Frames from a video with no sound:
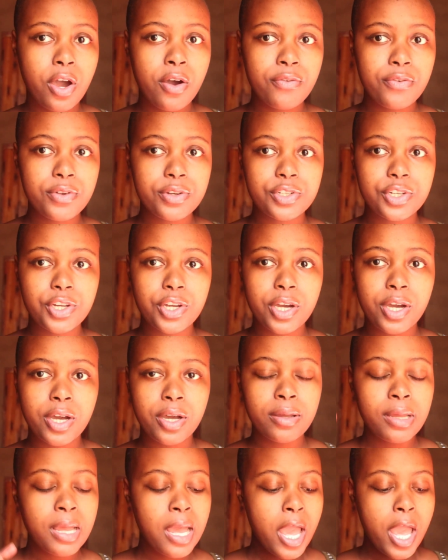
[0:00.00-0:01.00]
of it
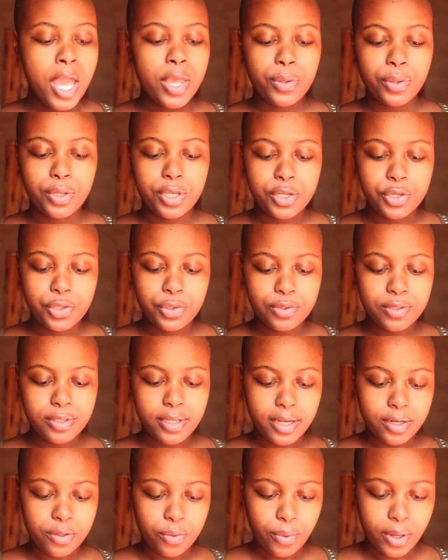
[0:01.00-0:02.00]
here. You can use
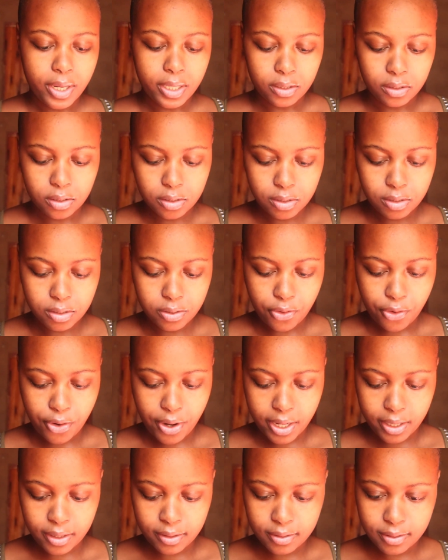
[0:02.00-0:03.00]
that one.
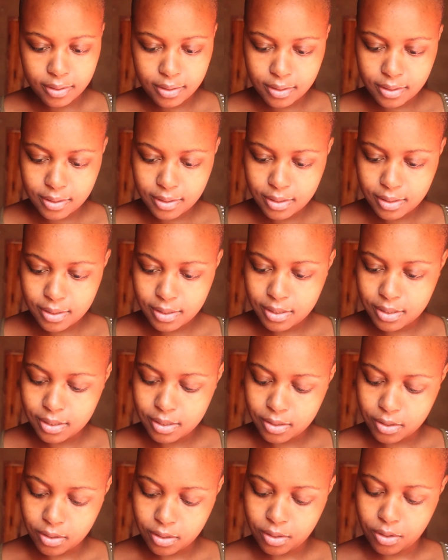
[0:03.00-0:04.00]
Right,
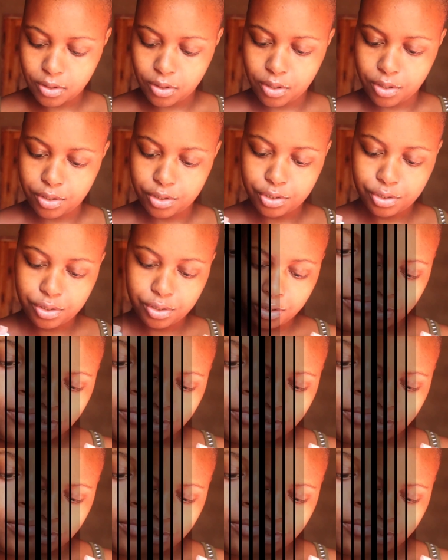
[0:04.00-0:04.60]
gosh,